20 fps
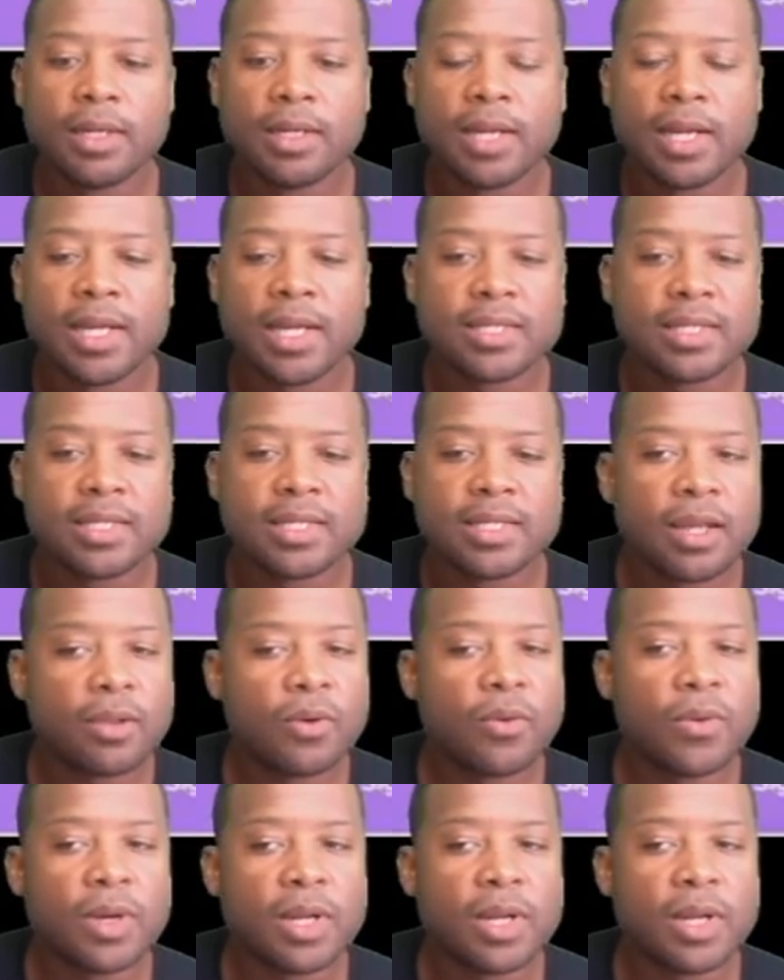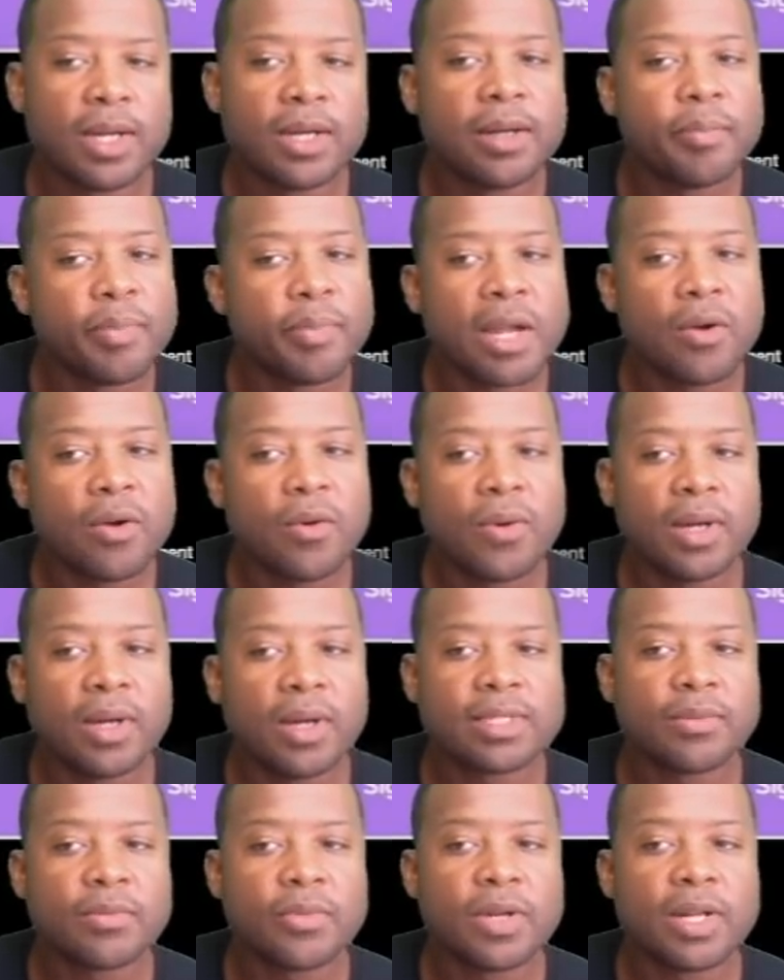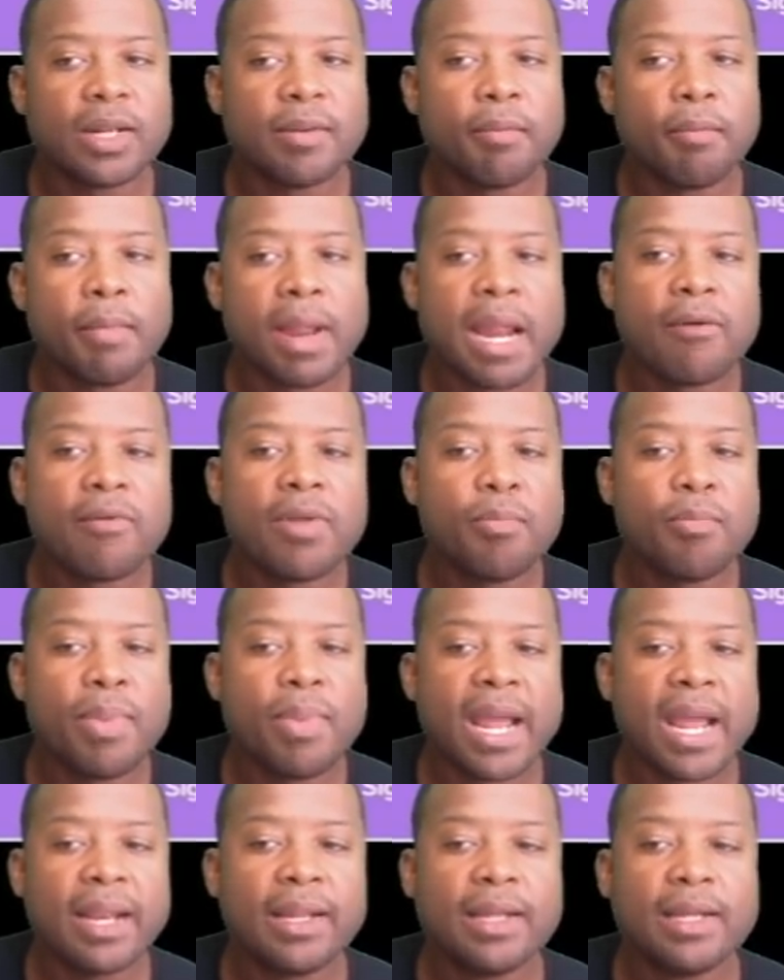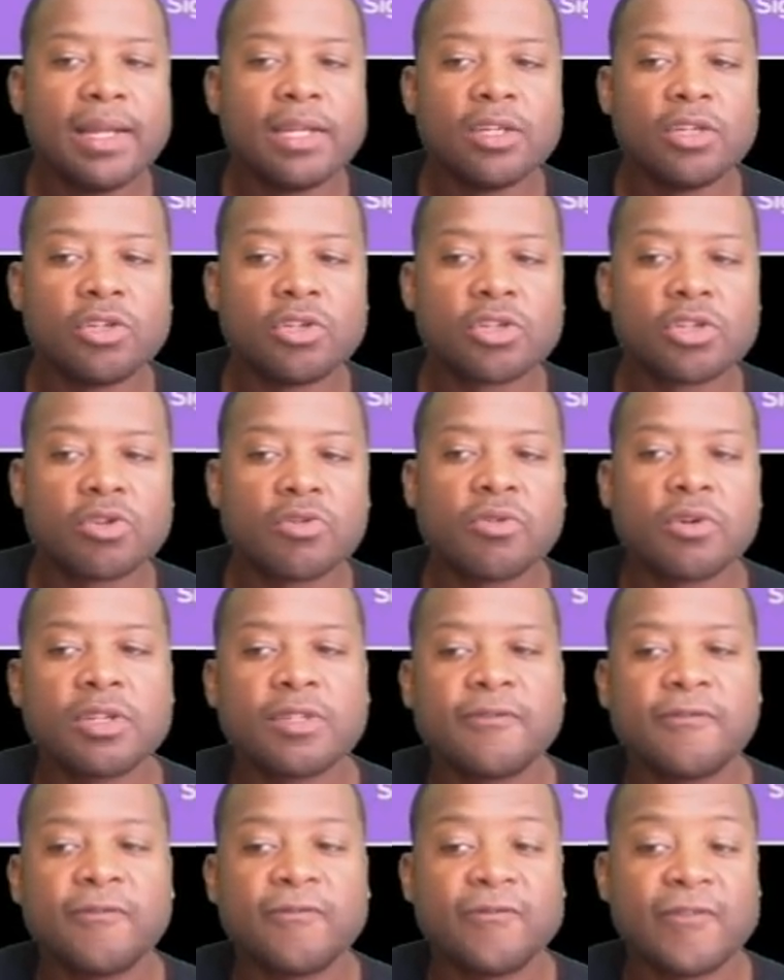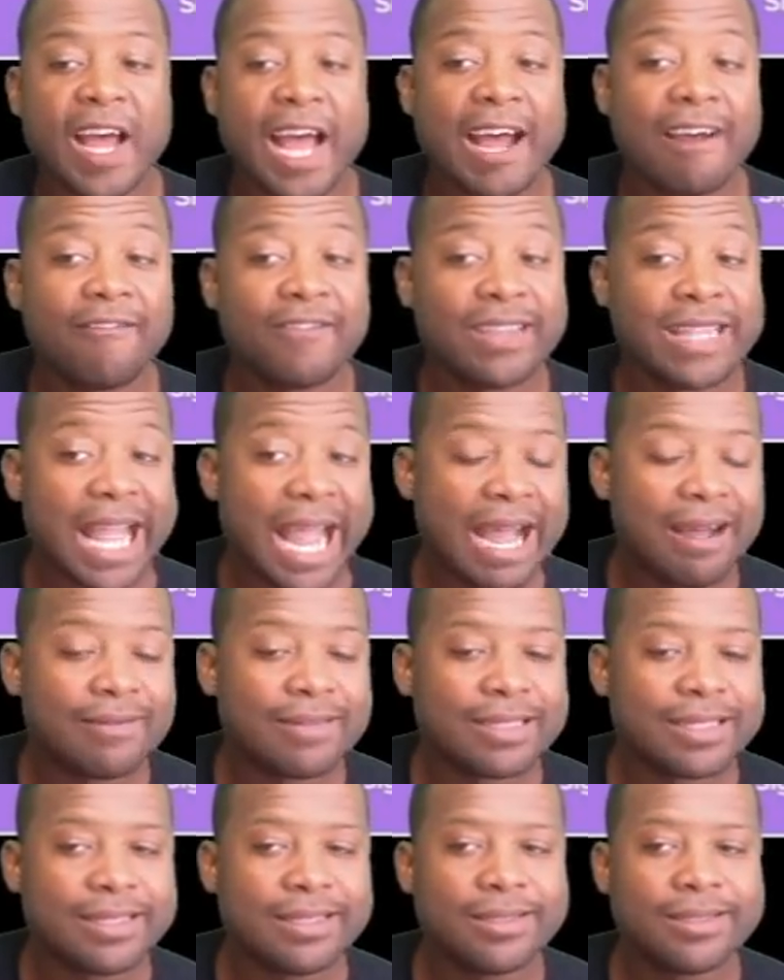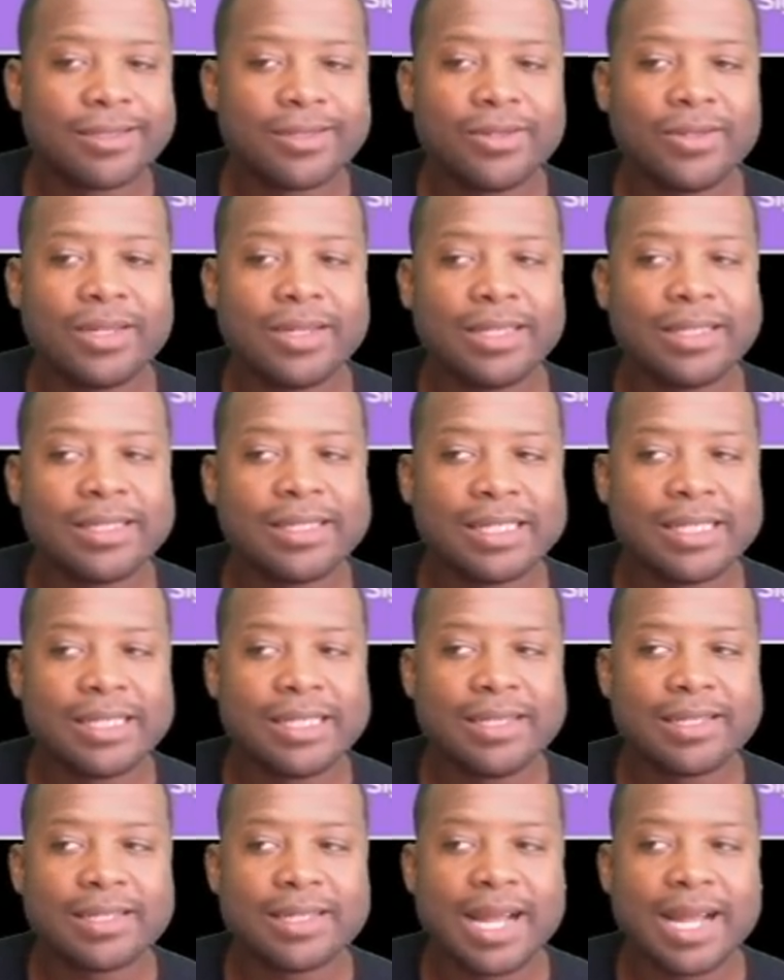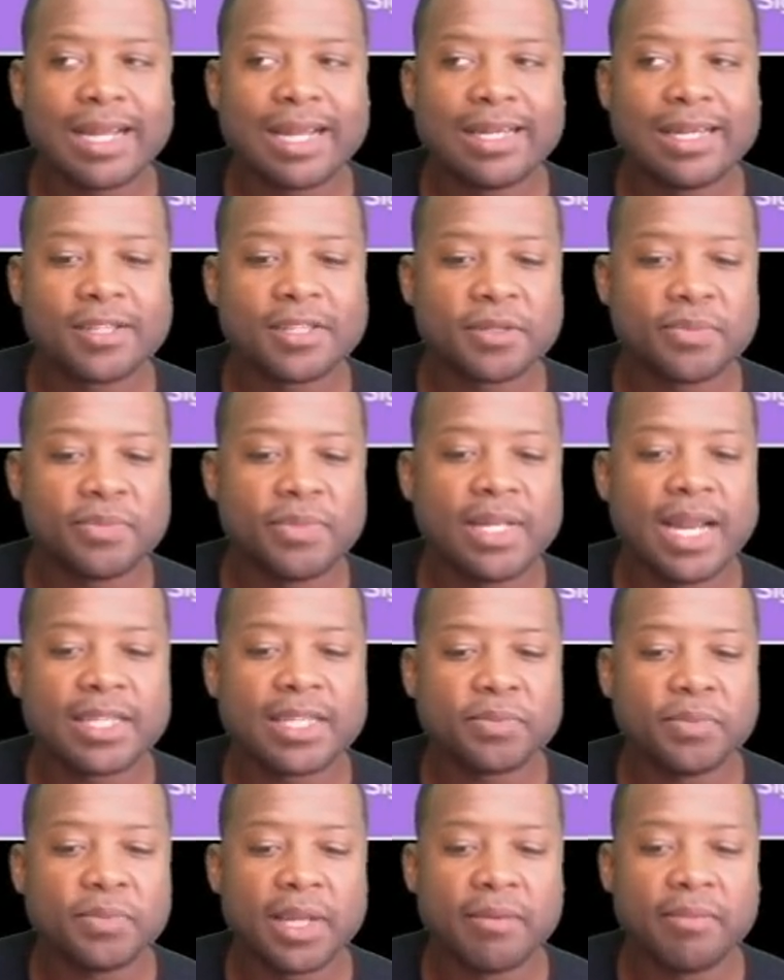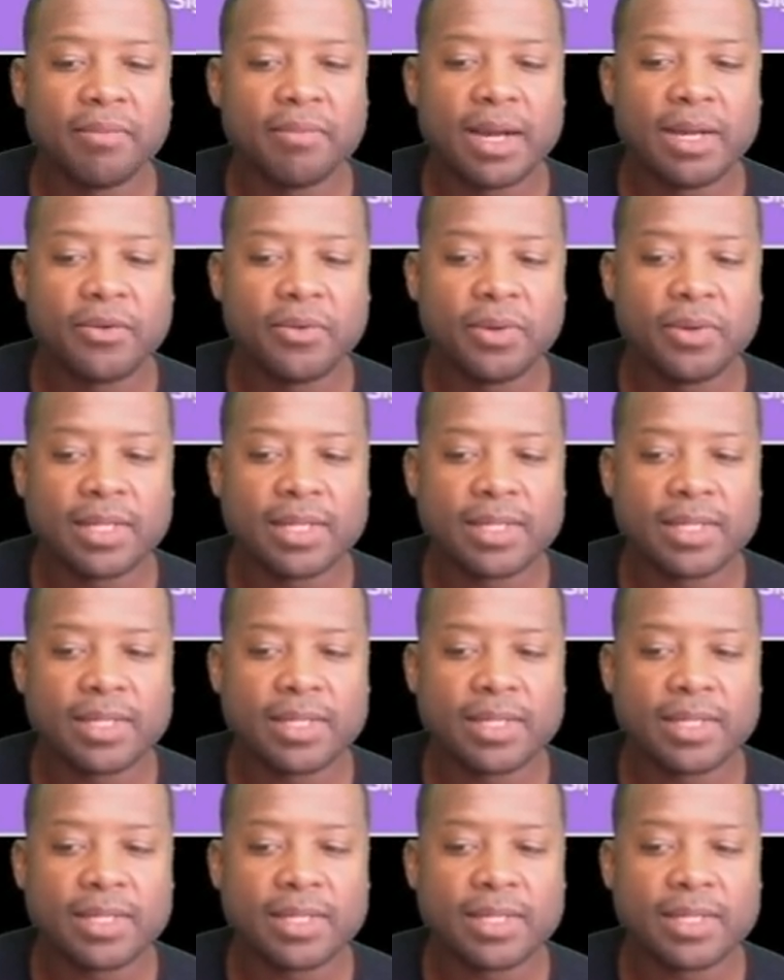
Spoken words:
Here's another one here, a big one. Someone, Mary Beth, just crossed 5,000. So you could see it's not just me that's making money with